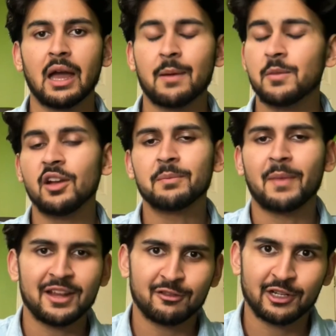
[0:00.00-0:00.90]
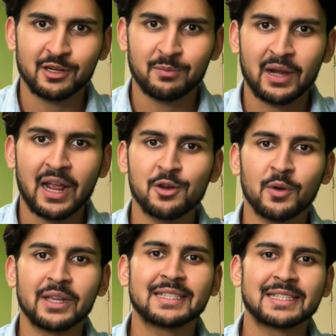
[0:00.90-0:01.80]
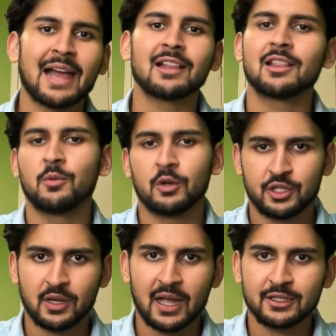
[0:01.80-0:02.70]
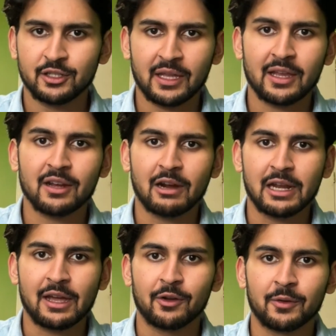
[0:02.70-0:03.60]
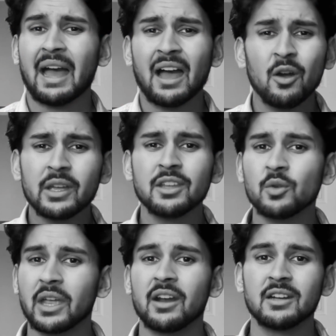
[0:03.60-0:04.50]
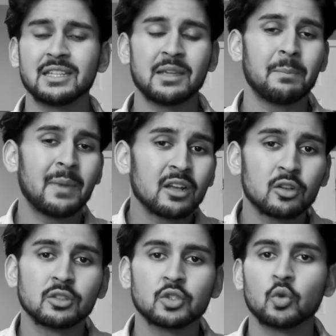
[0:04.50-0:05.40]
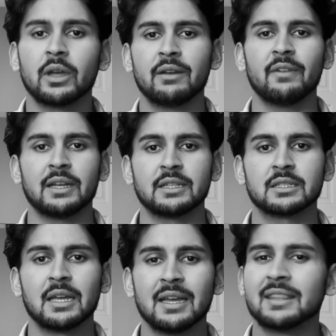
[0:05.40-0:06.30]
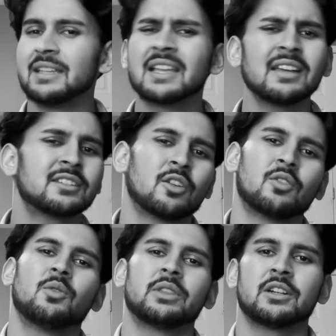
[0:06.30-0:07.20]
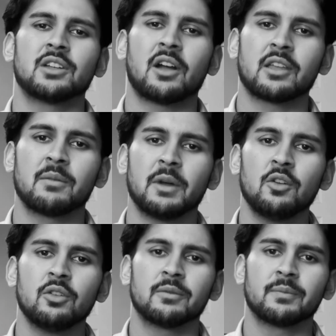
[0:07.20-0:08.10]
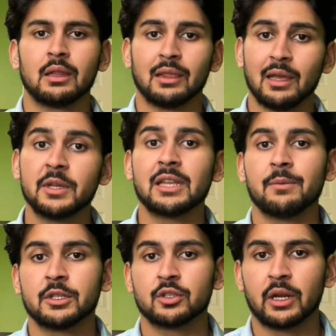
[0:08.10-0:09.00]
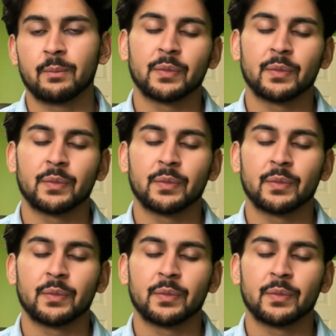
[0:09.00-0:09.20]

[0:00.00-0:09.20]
I'm not a mind reader, but I know exactly what you guys are thinking right now. How can you guarantee medical school invites? These guys don't know what they're talking about. Let me demonstrate.